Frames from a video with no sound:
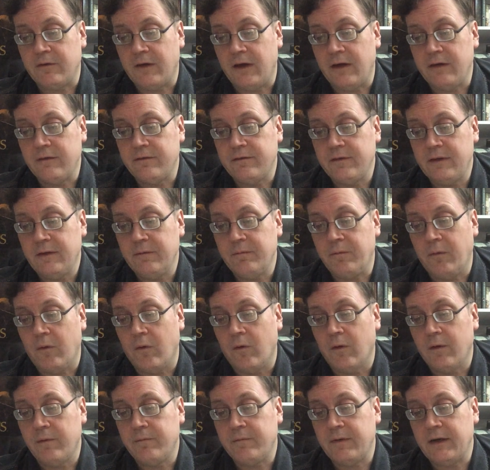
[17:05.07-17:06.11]
wrung from the
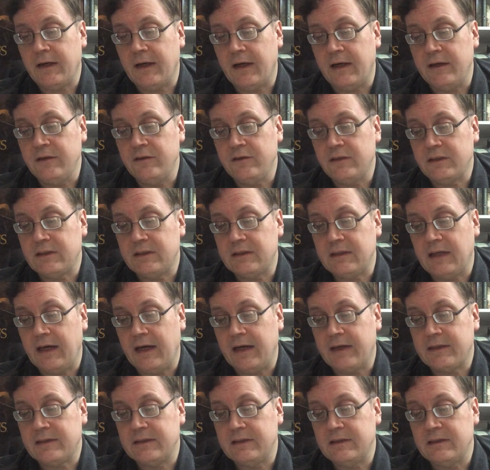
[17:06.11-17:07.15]
poor by unjust
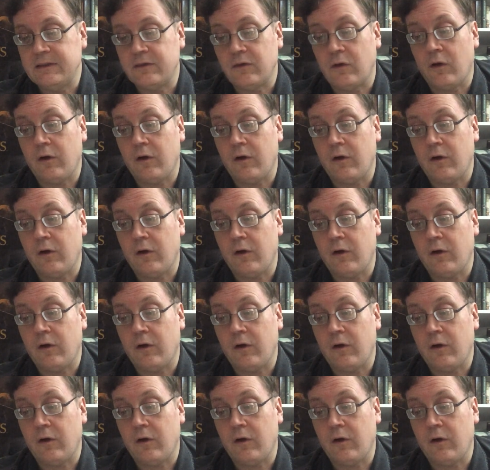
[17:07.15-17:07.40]
taxes,